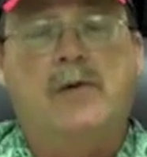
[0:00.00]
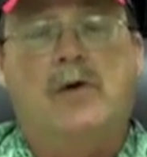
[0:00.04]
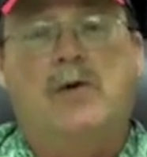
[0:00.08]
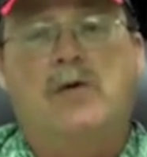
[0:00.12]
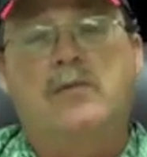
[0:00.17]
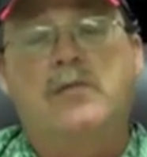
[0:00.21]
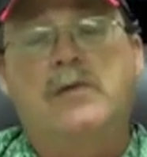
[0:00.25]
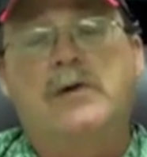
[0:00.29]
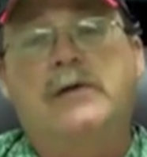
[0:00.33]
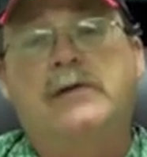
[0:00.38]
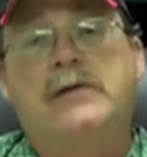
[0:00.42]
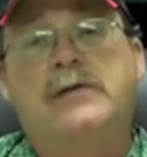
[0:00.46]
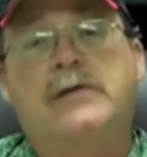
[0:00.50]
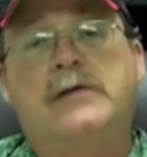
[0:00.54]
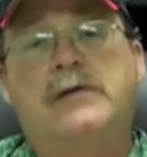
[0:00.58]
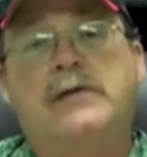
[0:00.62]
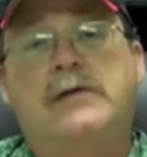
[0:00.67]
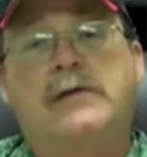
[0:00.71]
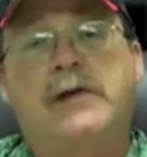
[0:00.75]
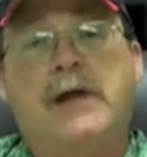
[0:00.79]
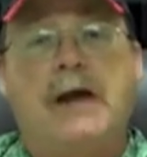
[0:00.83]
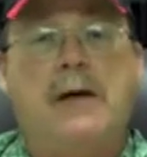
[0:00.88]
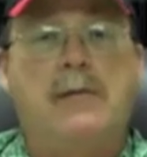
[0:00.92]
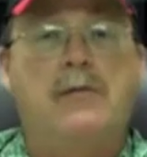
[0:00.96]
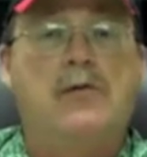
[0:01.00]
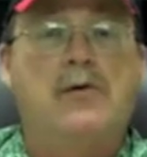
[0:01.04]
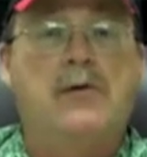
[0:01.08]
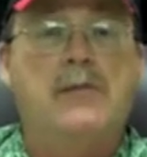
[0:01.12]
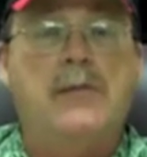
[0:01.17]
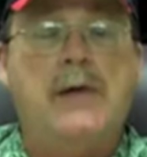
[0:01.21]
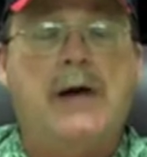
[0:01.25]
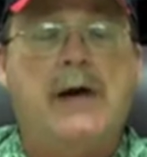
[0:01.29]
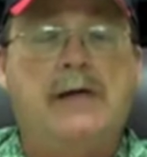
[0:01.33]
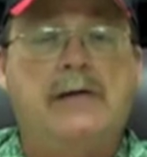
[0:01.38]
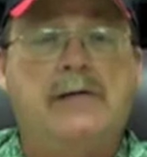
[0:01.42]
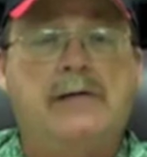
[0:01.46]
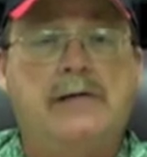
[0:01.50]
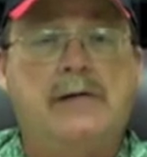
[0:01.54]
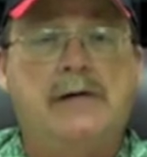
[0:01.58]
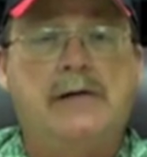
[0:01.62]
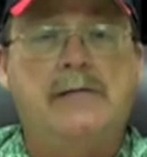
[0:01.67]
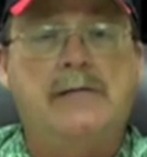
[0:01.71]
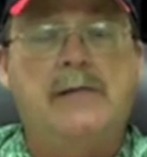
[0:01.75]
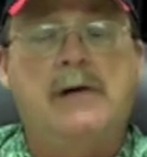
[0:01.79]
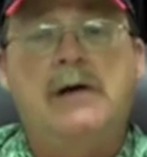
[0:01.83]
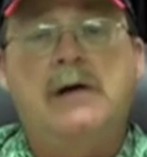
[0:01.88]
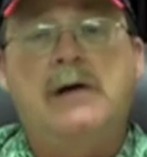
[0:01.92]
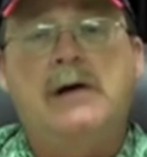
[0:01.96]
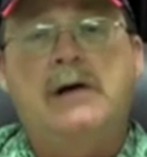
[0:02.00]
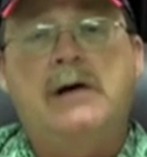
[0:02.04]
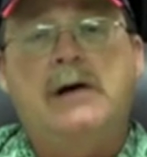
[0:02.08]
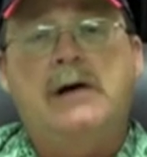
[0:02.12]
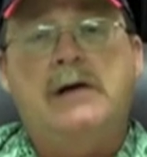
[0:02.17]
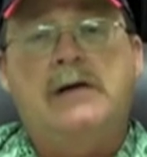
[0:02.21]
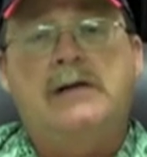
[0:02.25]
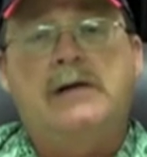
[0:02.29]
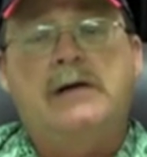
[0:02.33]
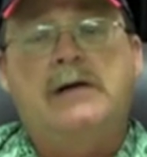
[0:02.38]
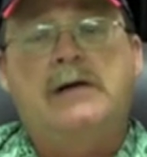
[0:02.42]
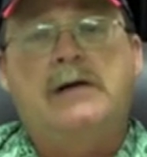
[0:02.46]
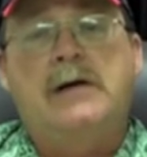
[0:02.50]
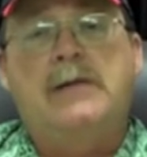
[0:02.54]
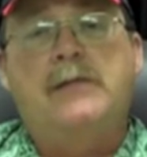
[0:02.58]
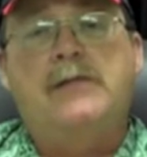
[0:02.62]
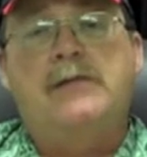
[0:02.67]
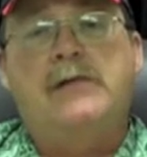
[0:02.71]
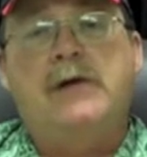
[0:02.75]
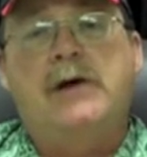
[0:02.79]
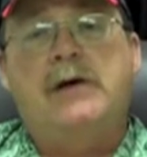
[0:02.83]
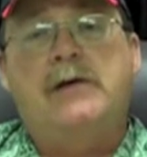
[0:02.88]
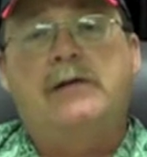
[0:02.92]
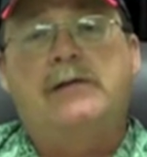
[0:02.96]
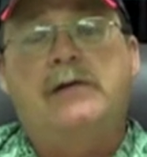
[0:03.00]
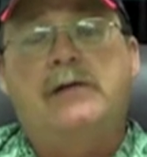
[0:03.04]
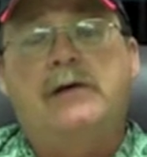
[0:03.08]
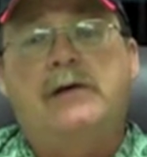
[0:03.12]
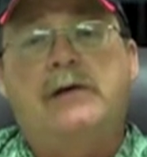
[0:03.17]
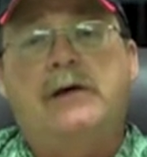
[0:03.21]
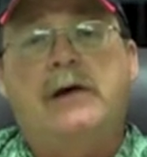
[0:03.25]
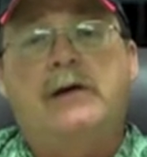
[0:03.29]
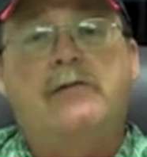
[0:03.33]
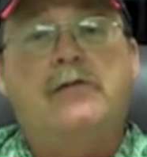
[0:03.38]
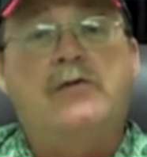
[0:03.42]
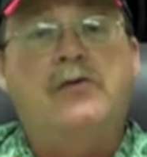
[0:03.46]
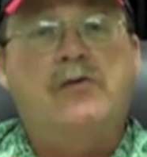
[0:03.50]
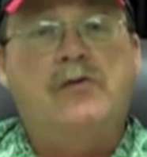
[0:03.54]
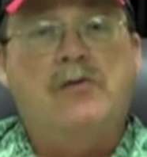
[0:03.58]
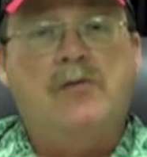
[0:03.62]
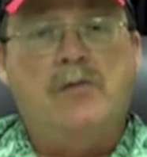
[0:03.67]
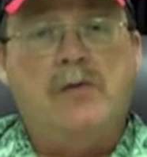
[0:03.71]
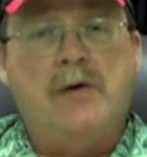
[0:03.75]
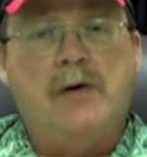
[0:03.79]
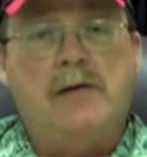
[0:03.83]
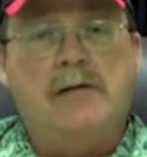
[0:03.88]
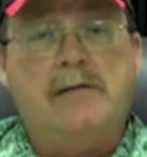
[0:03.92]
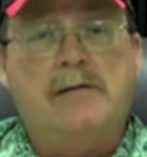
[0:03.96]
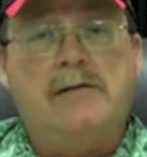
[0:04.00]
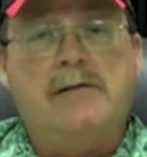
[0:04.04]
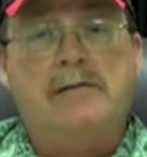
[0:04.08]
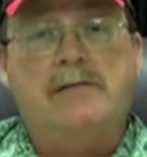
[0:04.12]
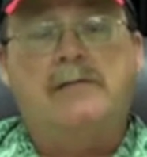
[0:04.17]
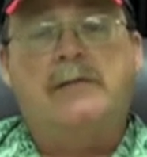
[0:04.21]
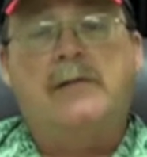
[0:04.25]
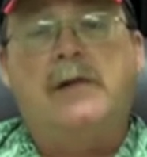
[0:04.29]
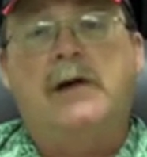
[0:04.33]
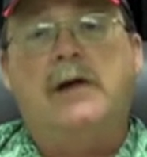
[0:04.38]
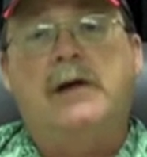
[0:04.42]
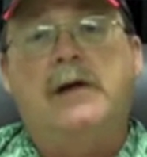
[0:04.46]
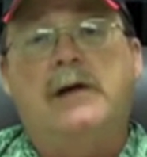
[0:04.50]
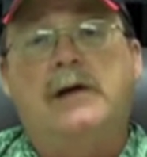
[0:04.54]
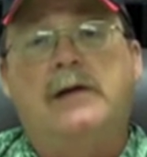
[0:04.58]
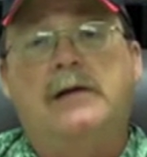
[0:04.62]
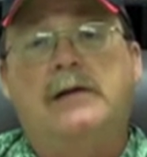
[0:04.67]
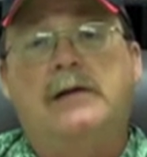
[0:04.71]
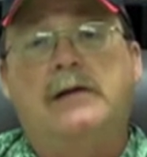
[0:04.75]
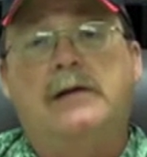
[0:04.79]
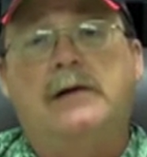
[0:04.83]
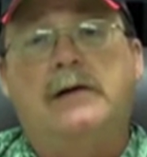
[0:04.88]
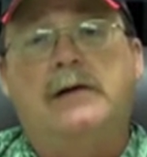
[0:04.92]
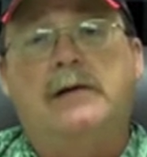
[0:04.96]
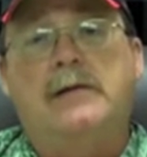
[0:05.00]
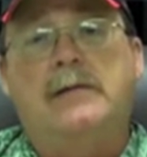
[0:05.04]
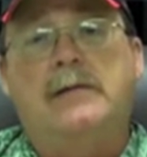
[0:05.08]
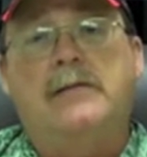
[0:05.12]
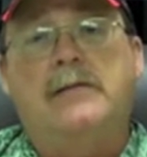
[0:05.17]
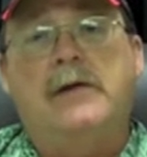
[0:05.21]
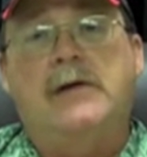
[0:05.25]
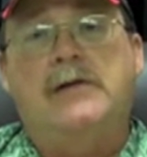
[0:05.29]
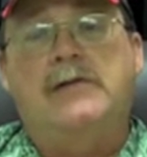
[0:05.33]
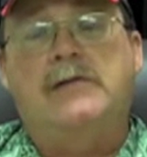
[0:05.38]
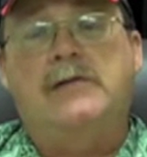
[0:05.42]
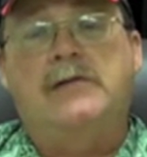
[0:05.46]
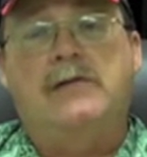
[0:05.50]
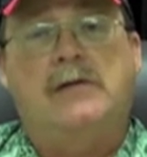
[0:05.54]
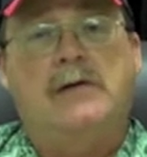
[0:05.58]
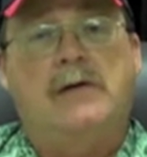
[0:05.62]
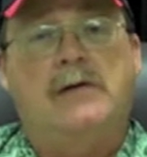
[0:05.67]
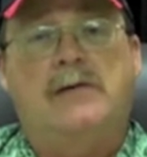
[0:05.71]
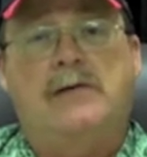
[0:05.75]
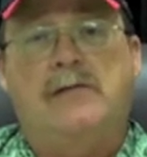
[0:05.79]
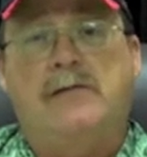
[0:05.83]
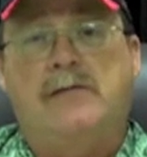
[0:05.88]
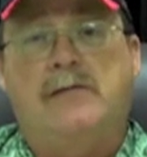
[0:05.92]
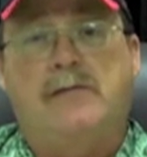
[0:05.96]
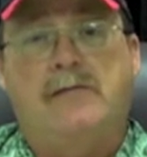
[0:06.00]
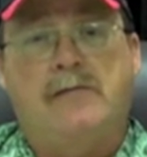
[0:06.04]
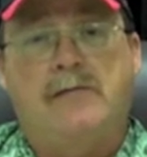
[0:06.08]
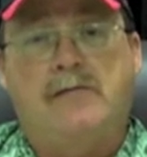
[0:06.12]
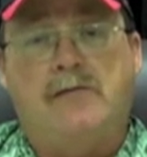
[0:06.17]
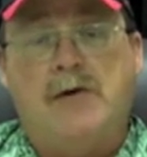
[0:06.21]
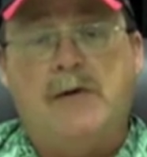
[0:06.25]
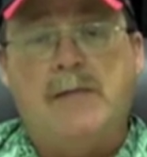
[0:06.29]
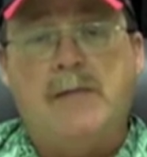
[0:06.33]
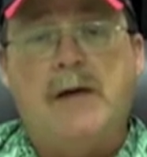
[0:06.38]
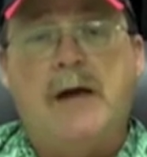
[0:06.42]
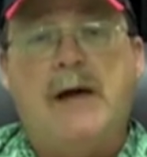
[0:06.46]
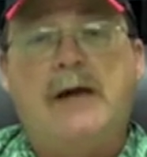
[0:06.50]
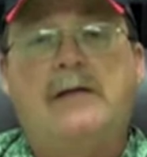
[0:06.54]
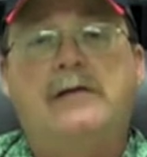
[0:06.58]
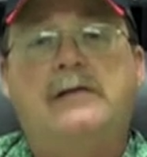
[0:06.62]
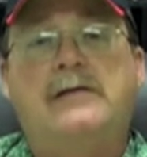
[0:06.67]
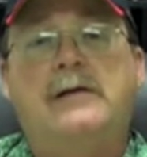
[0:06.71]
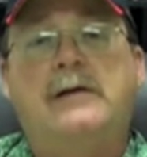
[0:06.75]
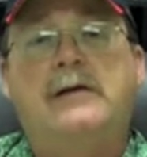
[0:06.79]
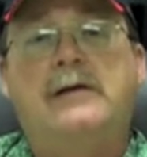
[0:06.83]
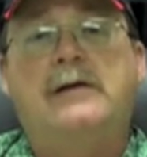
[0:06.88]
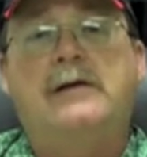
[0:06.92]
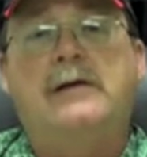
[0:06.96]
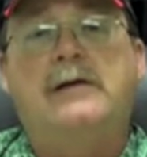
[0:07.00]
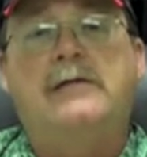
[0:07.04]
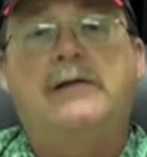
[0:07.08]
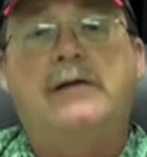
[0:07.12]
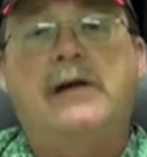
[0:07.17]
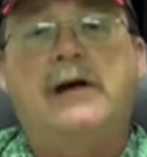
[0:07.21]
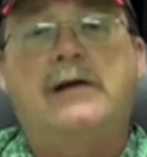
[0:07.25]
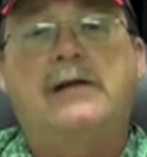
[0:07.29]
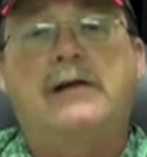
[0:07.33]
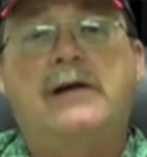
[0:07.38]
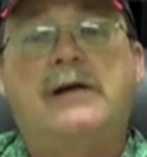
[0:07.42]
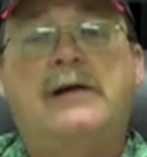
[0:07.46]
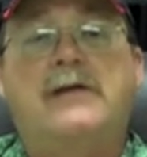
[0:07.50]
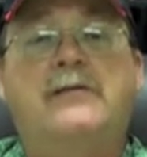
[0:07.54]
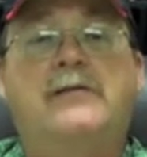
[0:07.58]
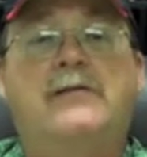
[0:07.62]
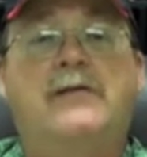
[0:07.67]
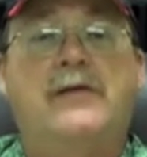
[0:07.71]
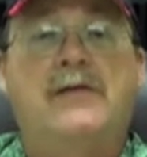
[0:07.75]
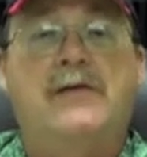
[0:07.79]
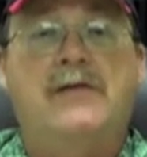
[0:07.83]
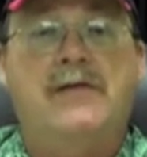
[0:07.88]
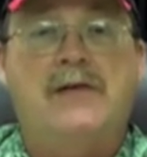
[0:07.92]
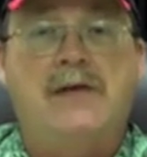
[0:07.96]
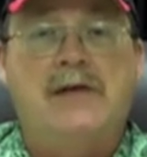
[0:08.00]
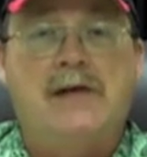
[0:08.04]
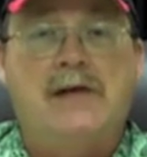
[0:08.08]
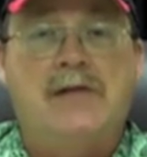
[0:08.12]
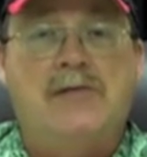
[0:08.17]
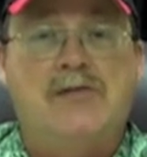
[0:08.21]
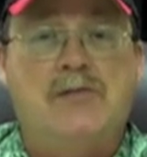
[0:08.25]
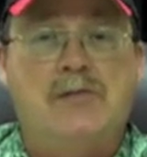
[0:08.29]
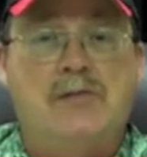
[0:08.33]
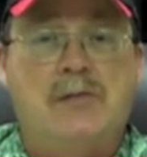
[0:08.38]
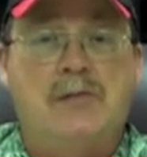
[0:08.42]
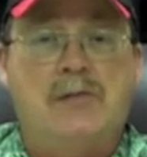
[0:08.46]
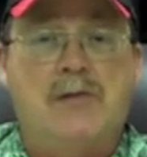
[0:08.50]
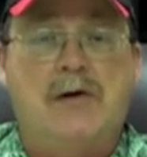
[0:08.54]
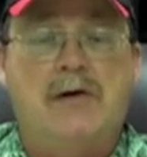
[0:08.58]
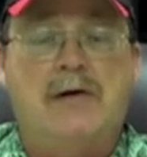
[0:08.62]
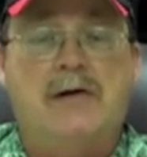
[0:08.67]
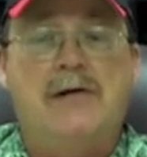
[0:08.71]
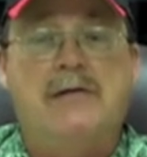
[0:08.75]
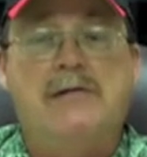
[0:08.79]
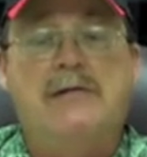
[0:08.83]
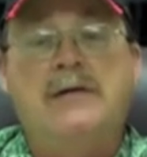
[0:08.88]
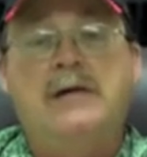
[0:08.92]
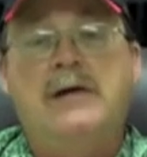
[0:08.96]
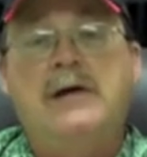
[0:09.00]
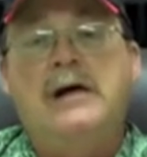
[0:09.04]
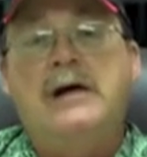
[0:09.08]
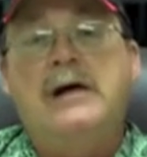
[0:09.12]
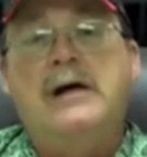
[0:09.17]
Home Rentals is a tabloid magazine that comes out every 2 weeks, and it's a free magazine given out like in front of the supermarkets.